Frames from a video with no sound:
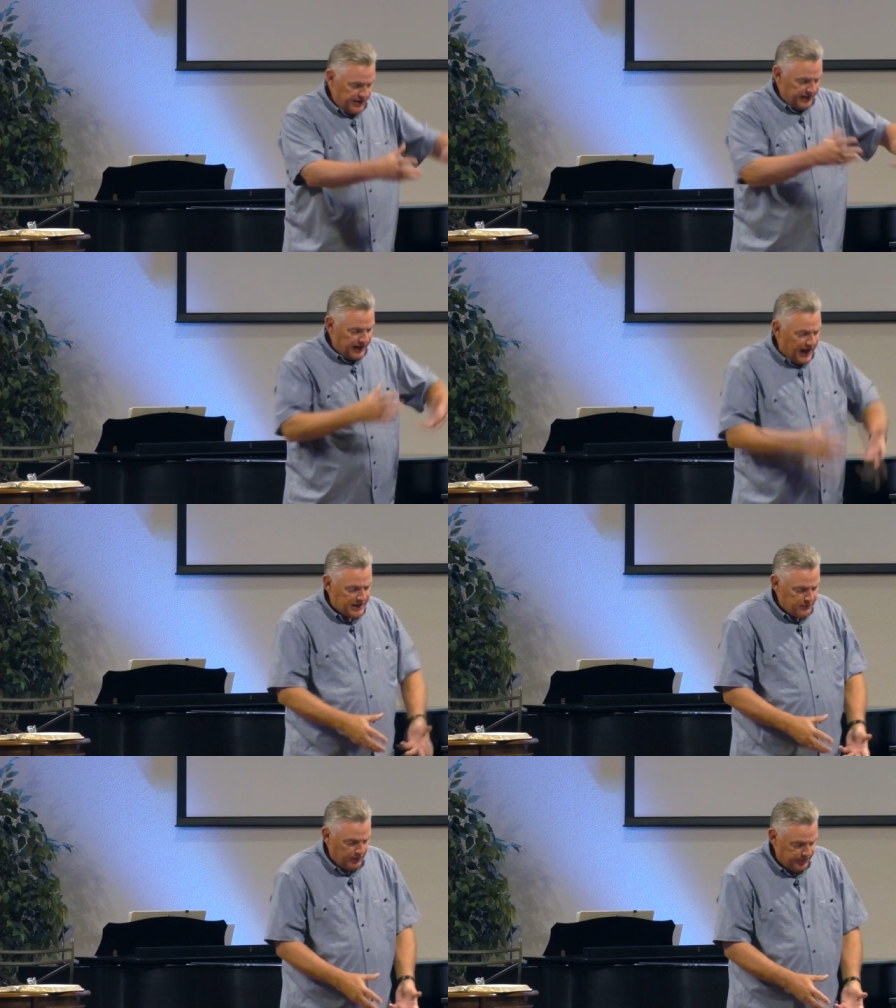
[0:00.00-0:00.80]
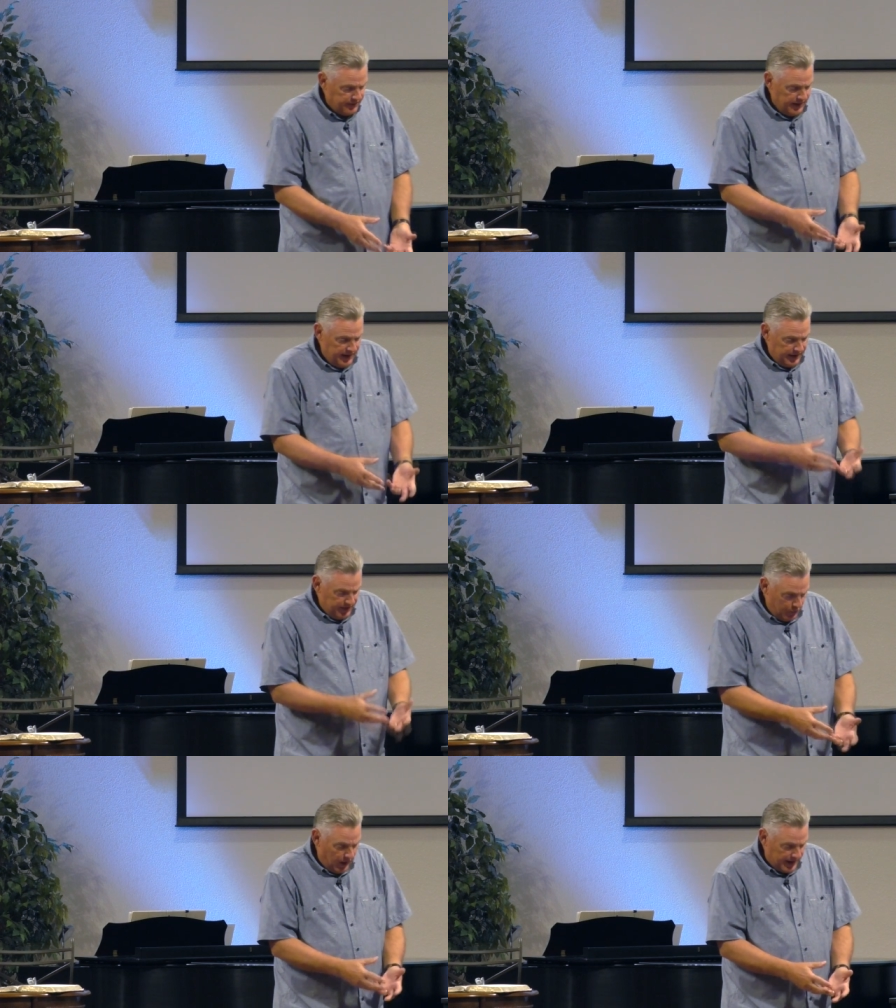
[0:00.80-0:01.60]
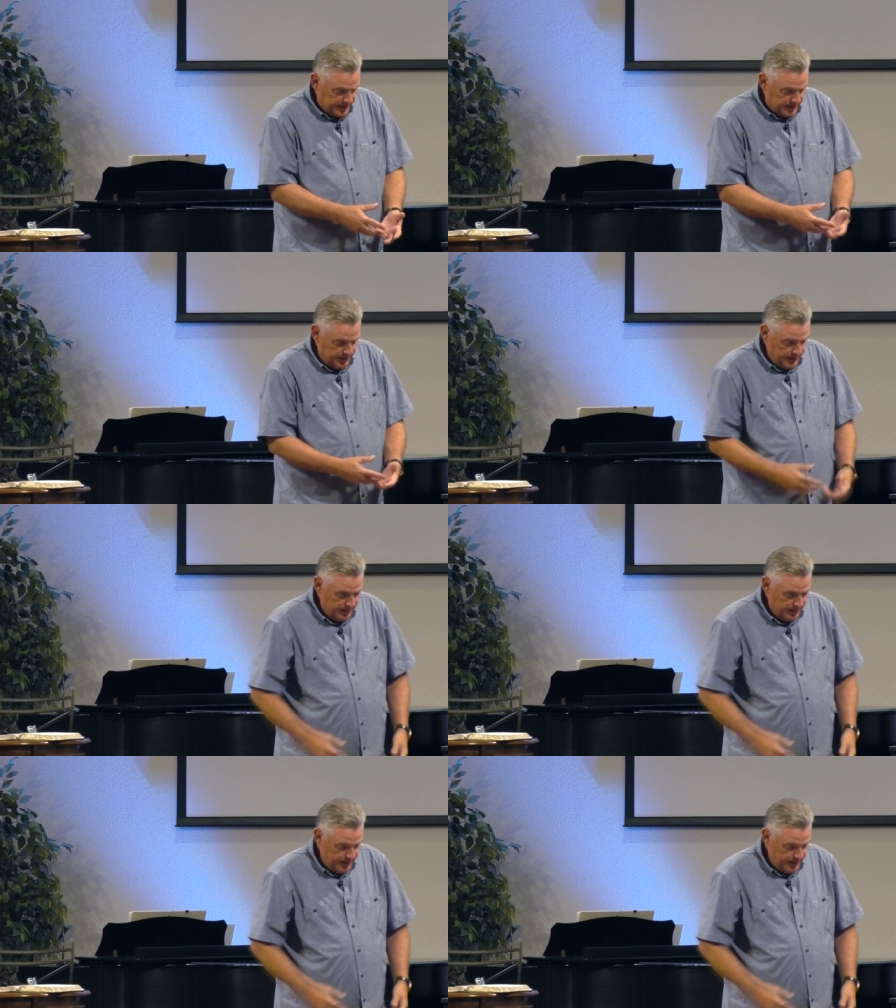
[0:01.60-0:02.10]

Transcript: in the gospel of in Christ.